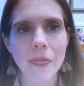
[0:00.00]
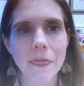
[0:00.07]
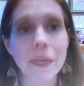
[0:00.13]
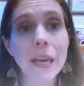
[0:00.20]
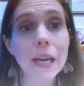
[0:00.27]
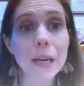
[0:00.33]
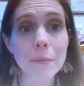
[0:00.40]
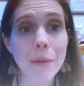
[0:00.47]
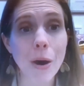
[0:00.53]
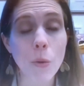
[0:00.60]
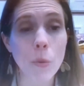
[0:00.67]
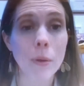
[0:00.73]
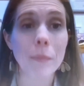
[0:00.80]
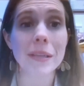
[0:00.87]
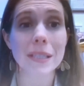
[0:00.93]
think about
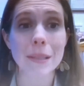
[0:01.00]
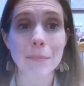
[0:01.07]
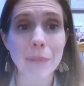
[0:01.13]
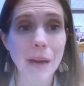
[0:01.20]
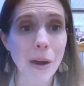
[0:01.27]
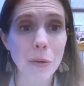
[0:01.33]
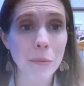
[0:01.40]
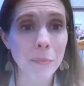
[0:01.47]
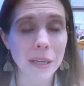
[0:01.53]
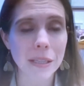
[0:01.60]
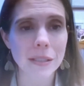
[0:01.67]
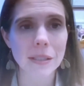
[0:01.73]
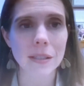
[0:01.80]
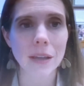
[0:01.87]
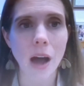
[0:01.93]
women's
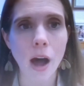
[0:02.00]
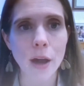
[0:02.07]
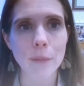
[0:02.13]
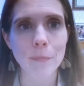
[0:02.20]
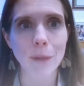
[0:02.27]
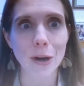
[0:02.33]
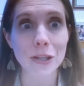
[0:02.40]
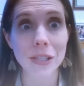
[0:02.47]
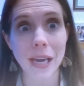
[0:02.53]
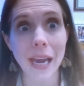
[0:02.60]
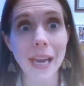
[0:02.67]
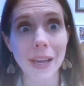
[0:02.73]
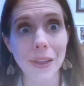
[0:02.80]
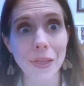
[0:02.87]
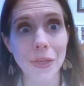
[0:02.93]
empowerment on March
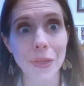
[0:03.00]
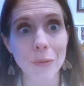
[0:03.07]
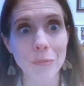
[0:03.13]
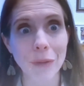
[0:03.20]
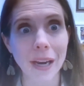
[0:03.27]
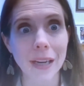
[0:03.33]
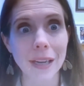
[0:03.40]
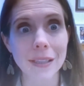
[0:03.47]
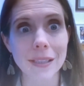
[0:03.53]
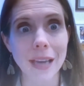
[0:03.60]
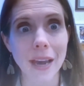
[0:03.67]
8th, right?